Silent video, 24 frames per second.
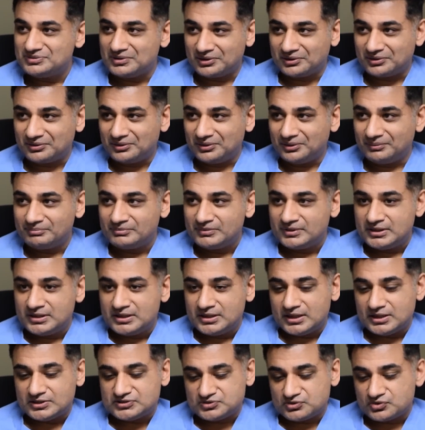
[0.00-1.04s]
Not at all.
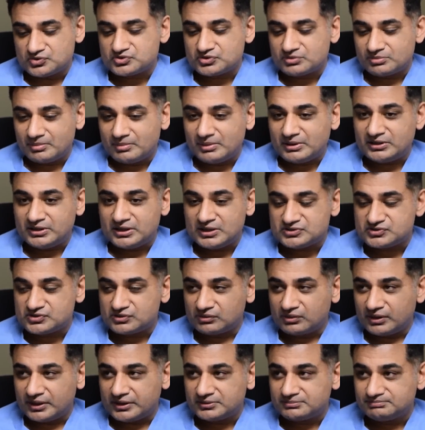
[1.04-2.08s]
And so those are what my days are
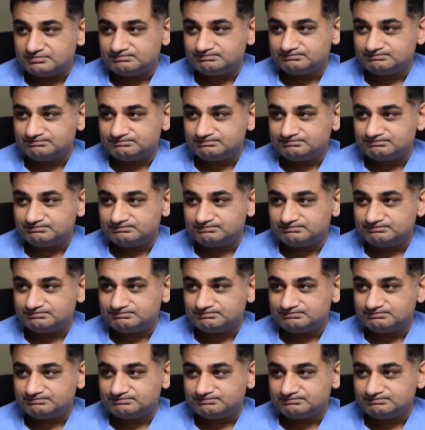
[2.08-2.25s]
like.